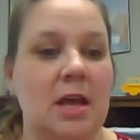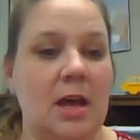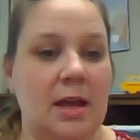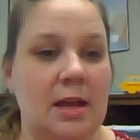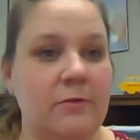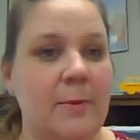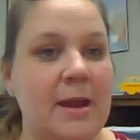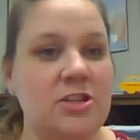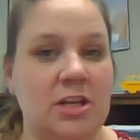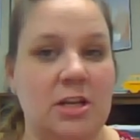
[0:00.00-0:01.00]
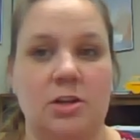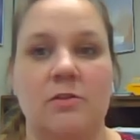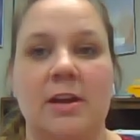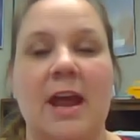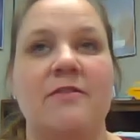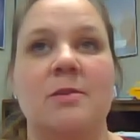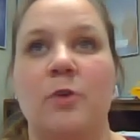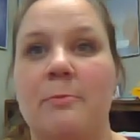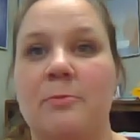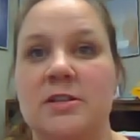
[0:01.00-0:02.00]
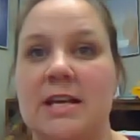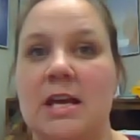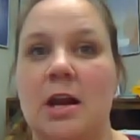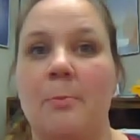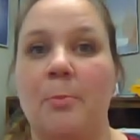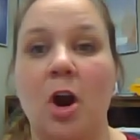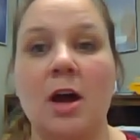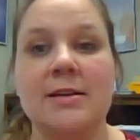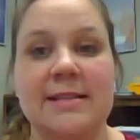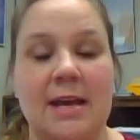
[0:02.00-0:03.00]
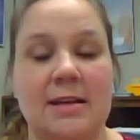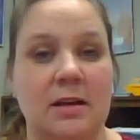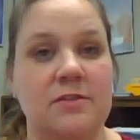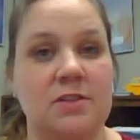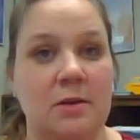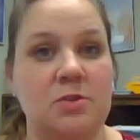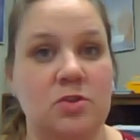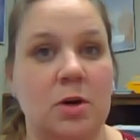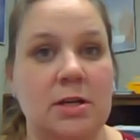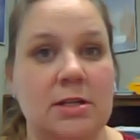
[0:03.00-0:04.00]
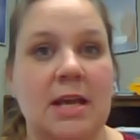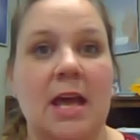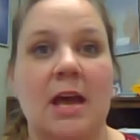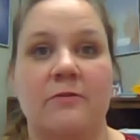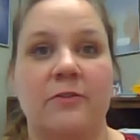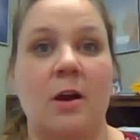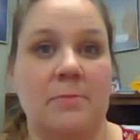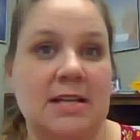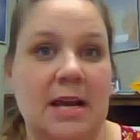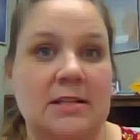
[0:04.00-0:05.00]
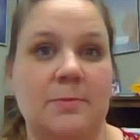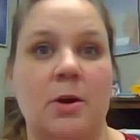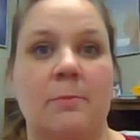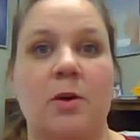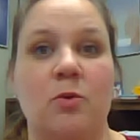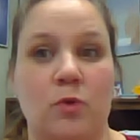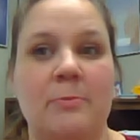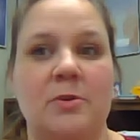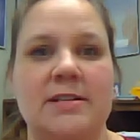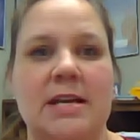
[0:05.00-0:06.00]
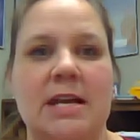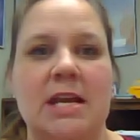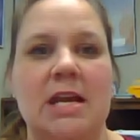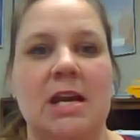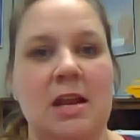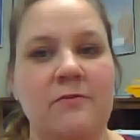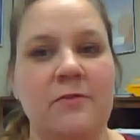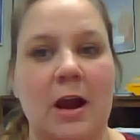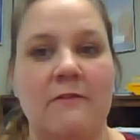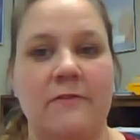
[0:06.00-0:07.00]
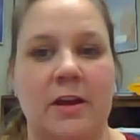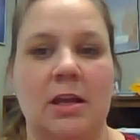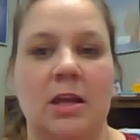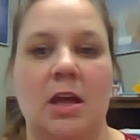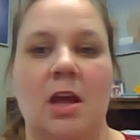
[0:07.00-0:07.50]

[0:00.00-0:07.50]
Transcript: information. You could have them represent a process of some sort from the textbook, but represent it in an infographic.